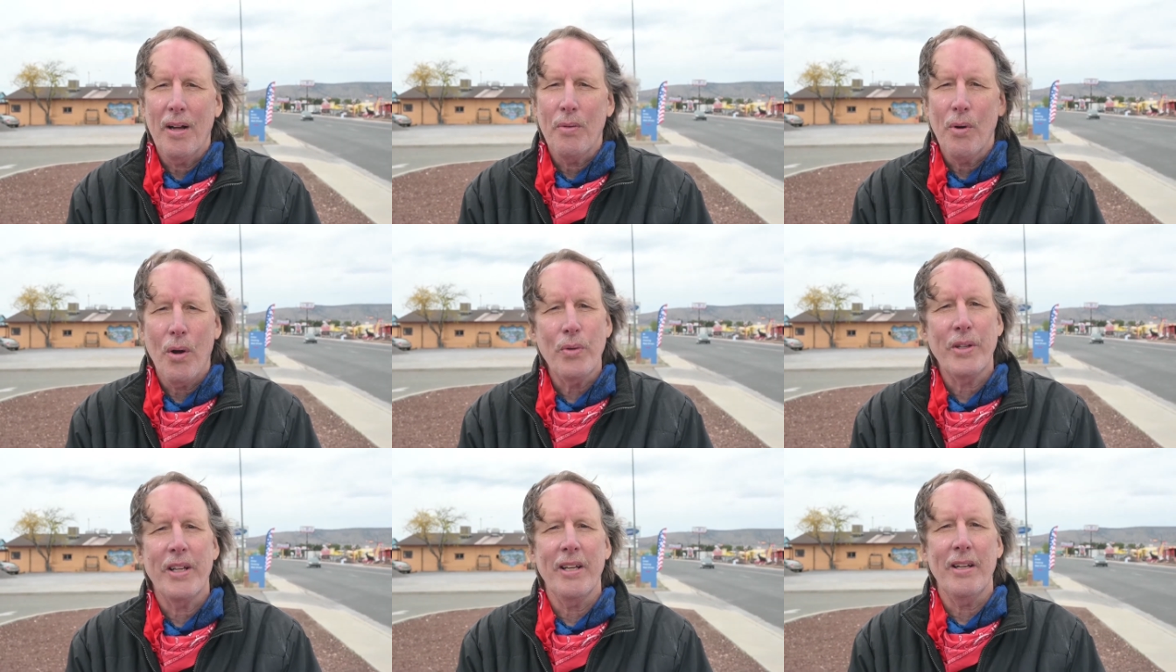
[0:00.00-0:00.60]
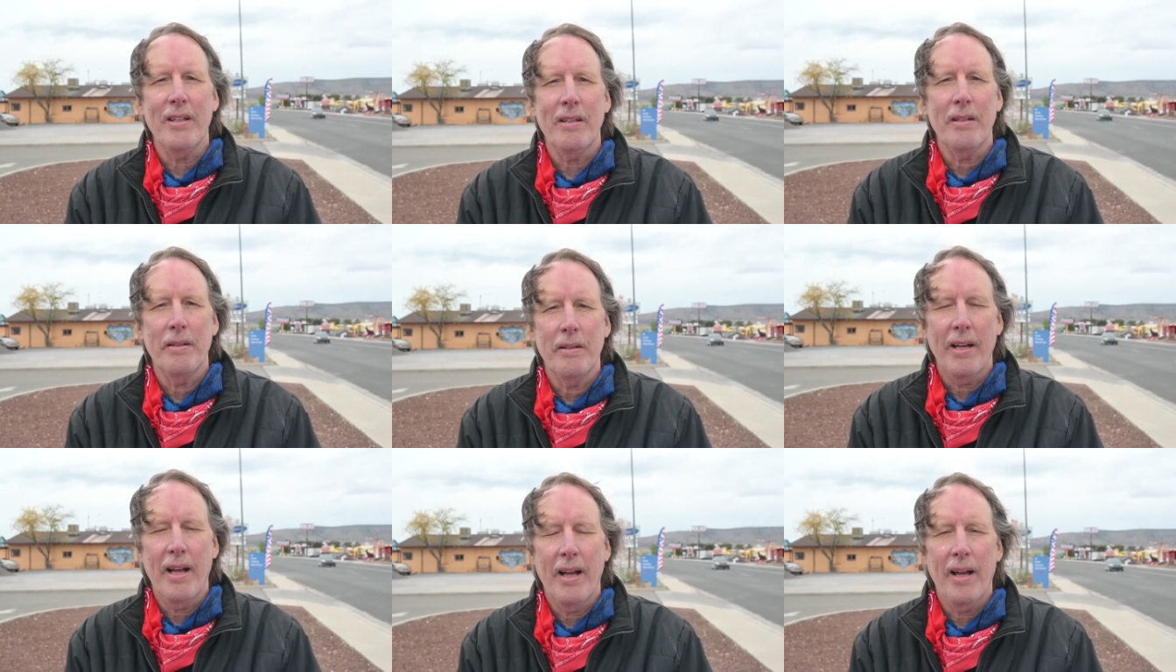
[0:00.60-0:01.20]

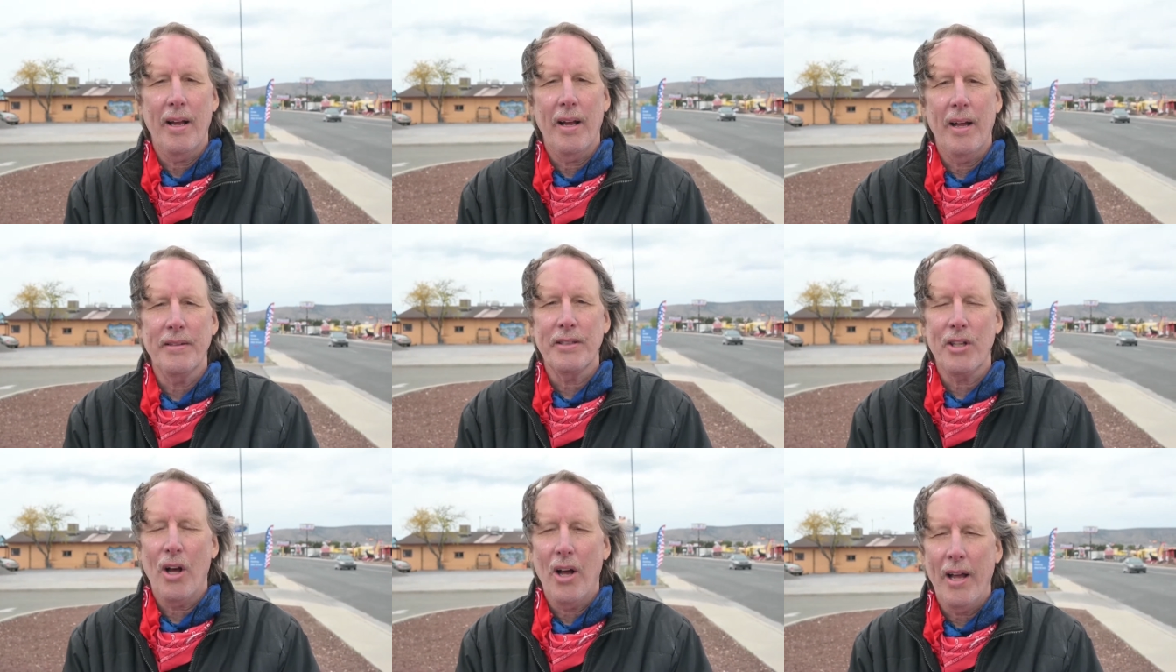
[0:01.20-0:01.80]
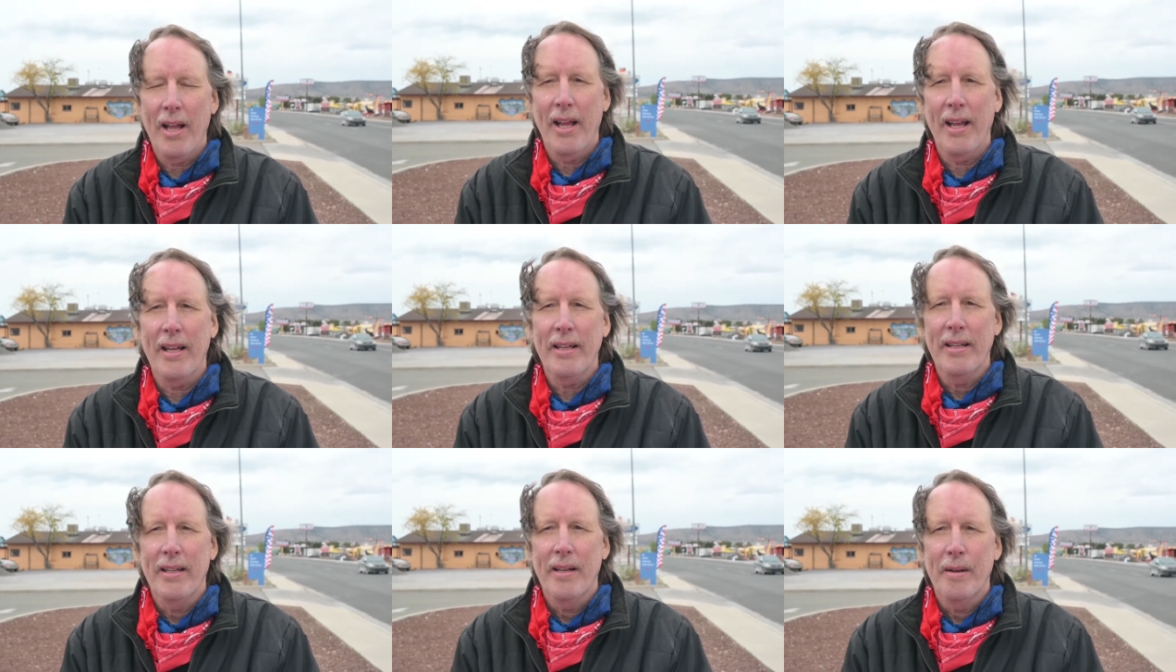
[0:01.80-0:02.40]
roadkill. Uh, saw
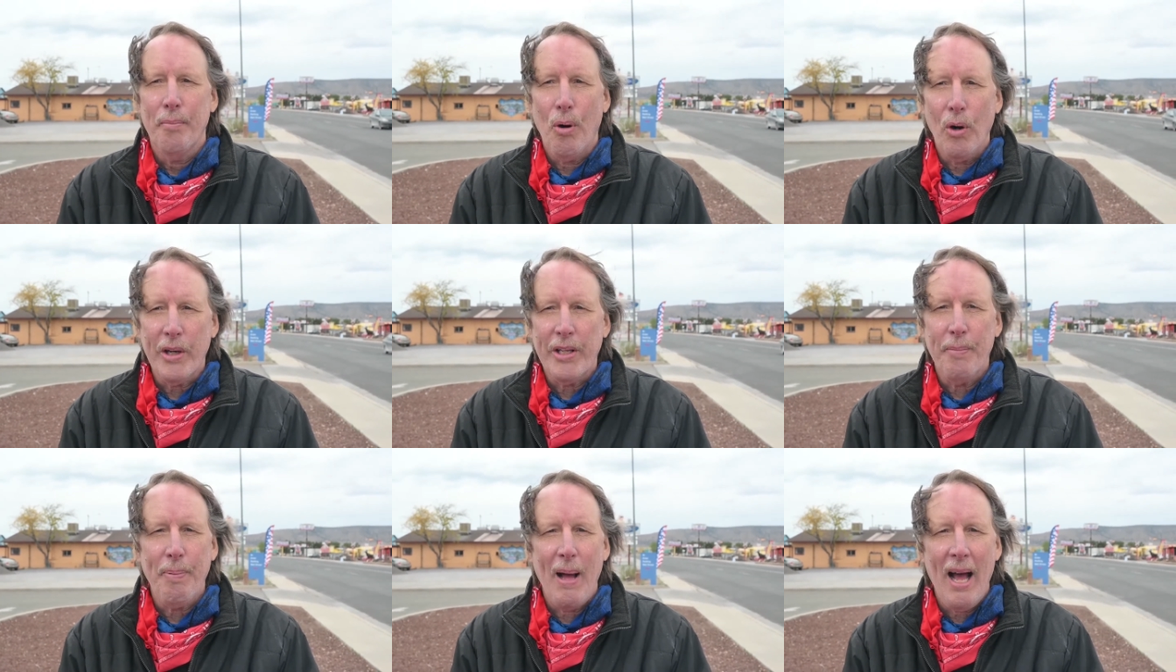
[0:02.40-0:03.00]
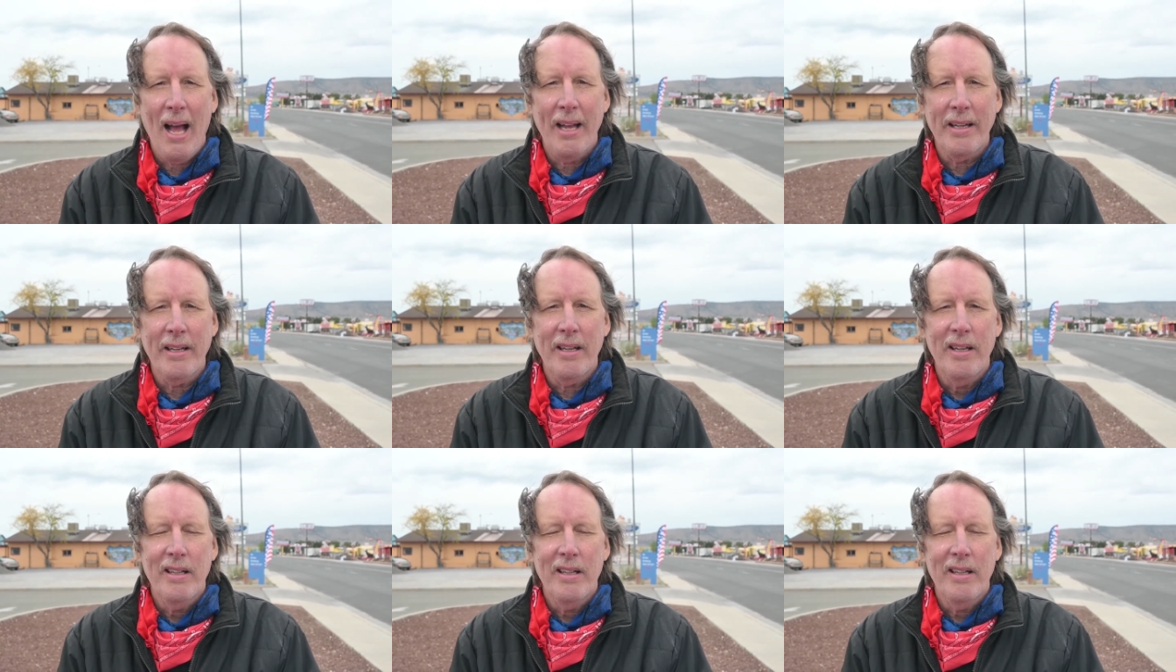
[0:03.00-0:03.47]
a porcupine,